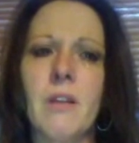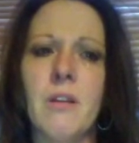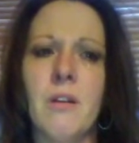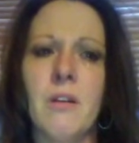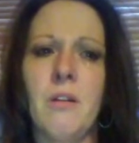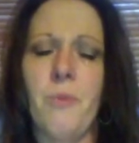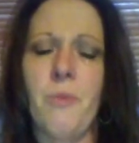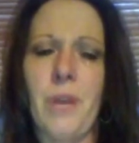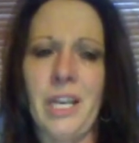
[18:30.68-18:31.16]

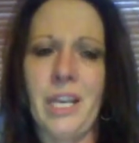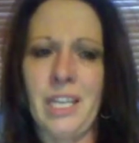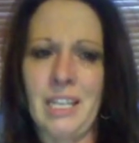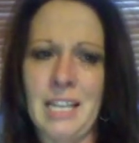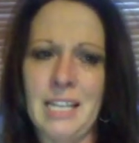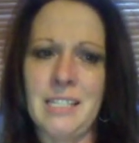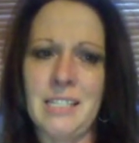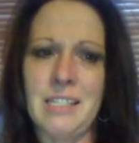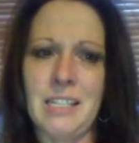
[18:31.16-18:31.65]
recognize
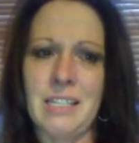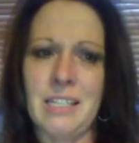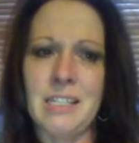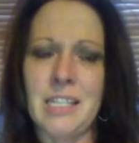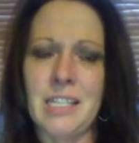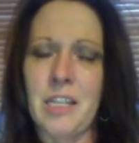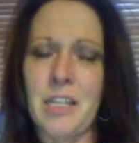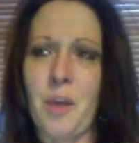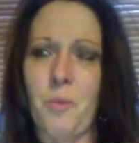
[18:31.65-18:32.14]
this and
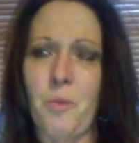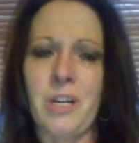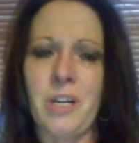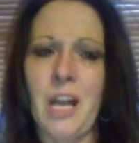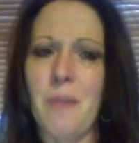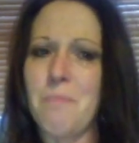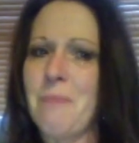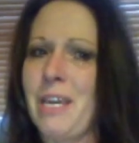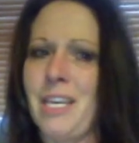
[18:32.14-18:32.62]
that we're not
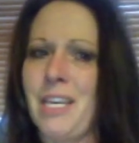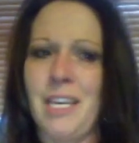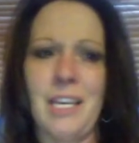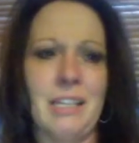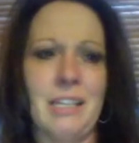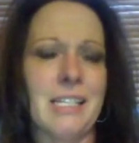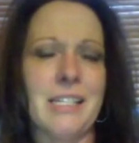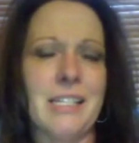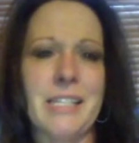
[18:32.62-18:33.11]
making
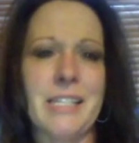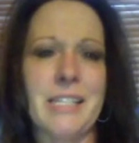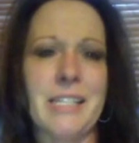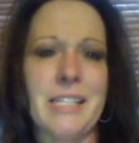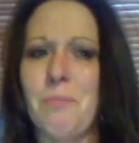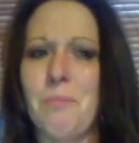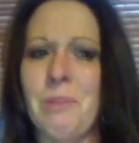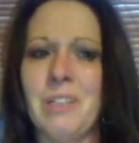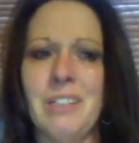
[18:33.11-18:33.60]
this up.
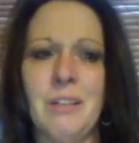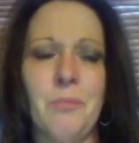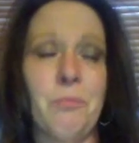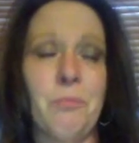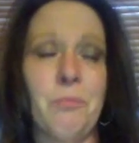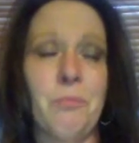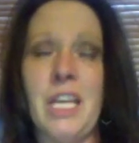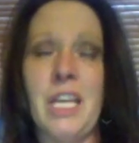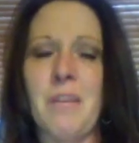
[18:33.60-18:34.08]

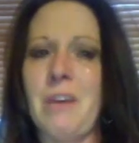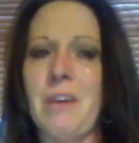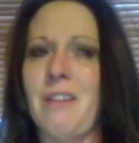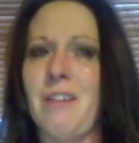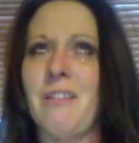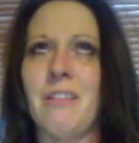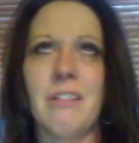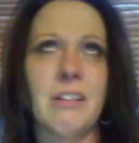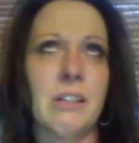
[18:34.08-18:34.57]
Believe me,
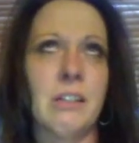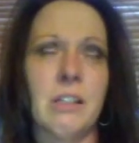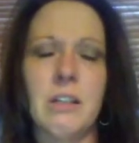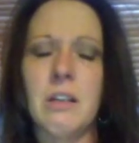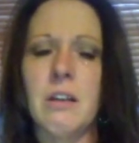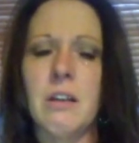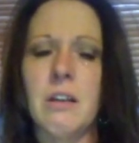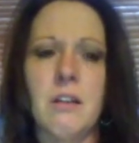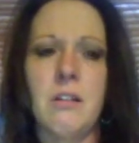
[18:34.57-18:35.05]

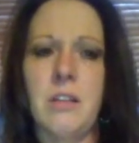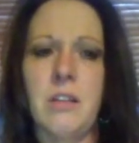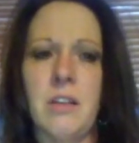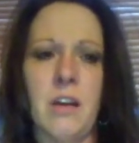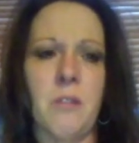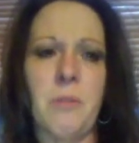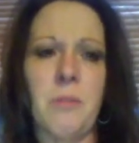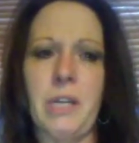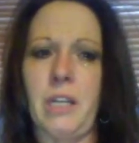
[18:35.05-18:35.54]

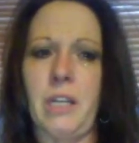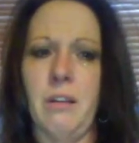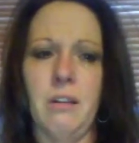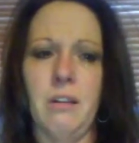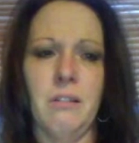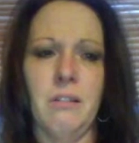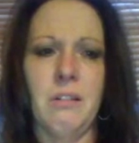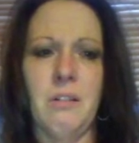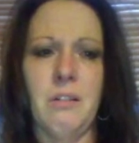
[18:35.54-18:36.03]
nobody
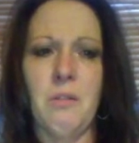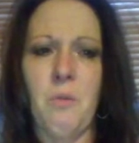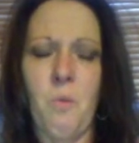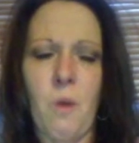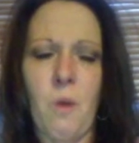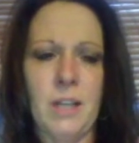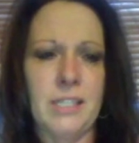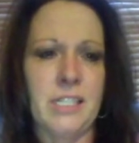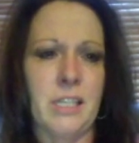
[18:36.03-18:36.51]

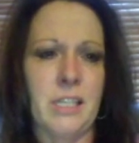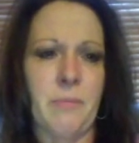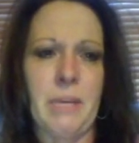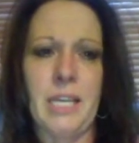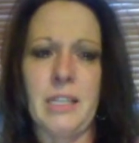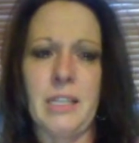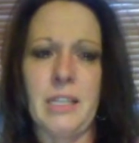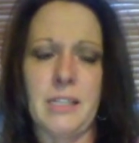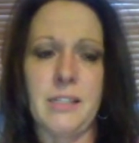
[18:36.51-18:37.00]
wants to make
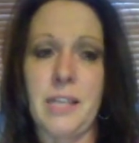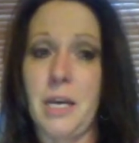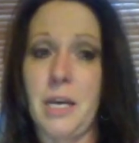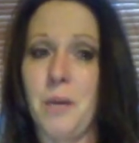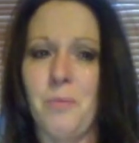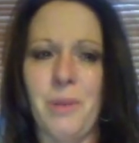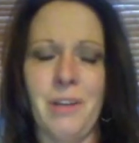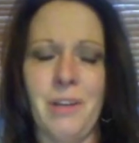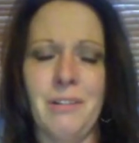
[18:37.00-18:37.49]
this up.
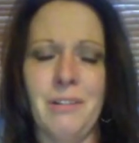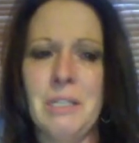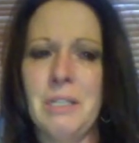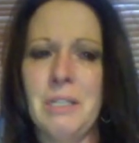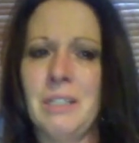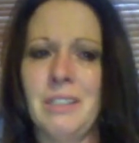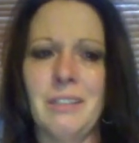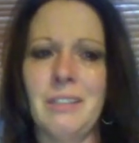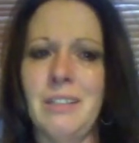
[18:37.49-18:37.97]

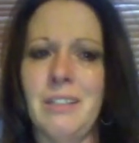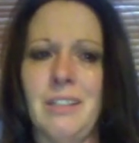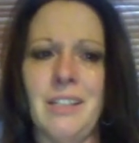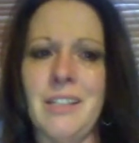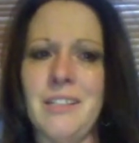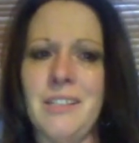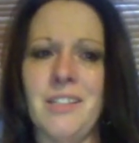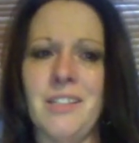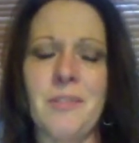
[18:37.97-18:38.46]
It's
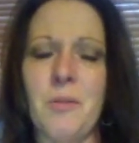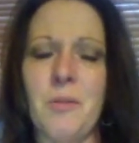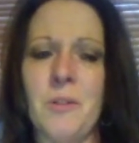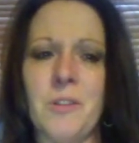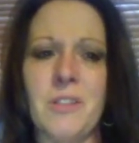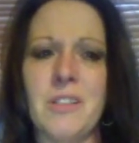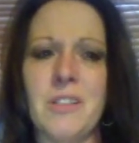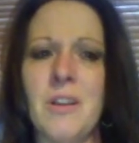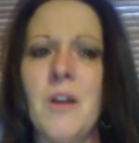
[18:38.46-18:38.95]
the most
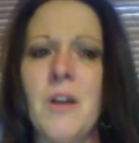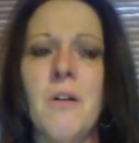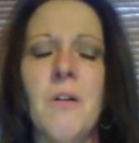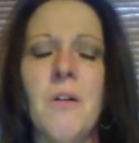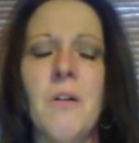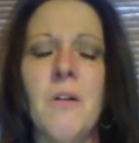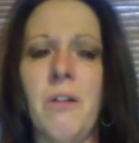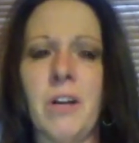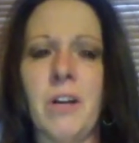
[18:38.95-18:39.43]

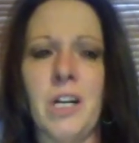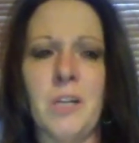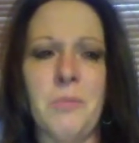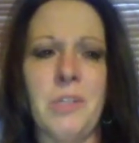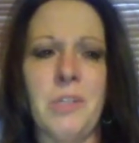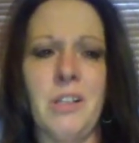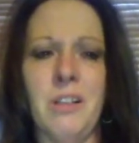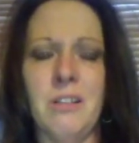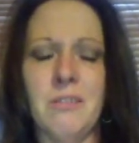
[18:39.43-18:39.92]

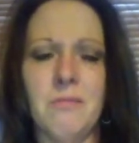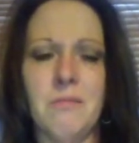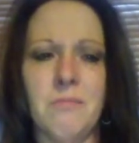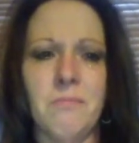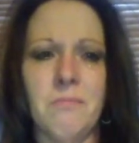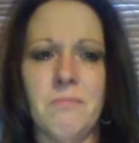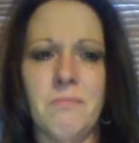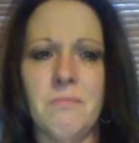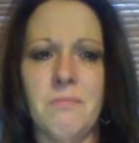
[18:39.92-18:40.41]
horrible
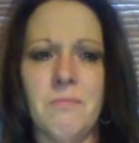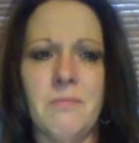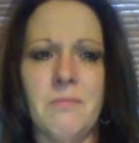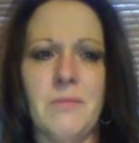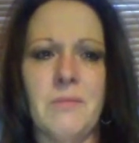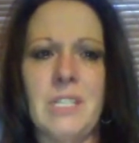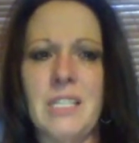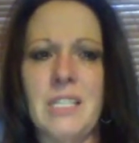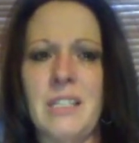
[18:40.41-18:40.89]

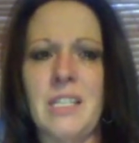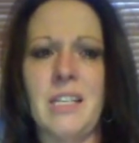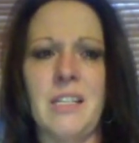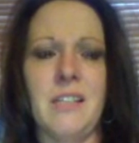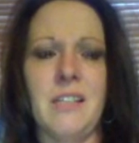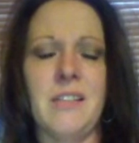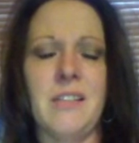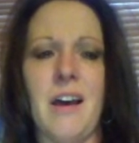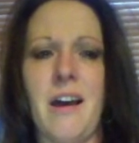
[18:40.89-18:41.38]
disease
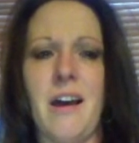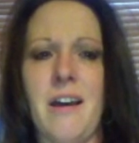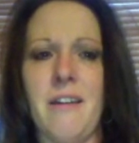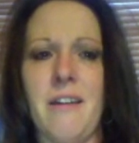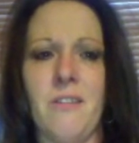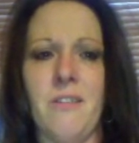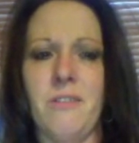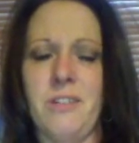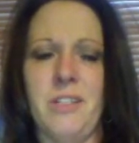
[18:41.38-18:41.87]

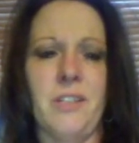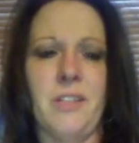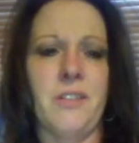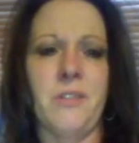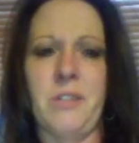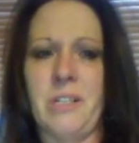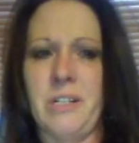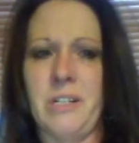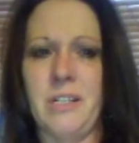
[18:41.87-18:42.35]
or
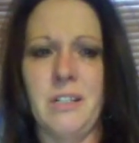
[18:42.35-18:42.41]
disorder